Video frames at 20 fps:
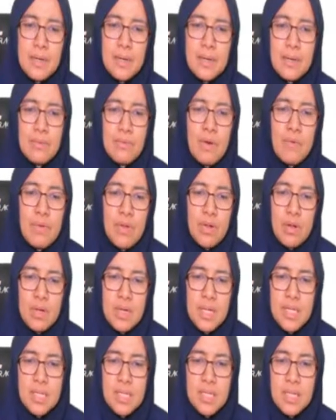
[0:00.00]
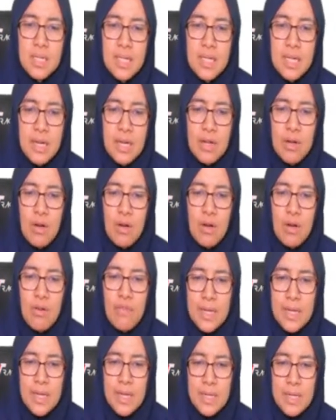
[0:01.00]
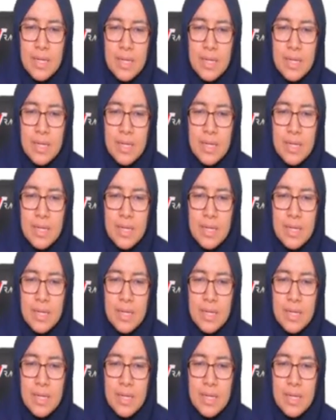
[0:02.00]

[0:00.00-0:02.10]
what we call this, the degree of freedom.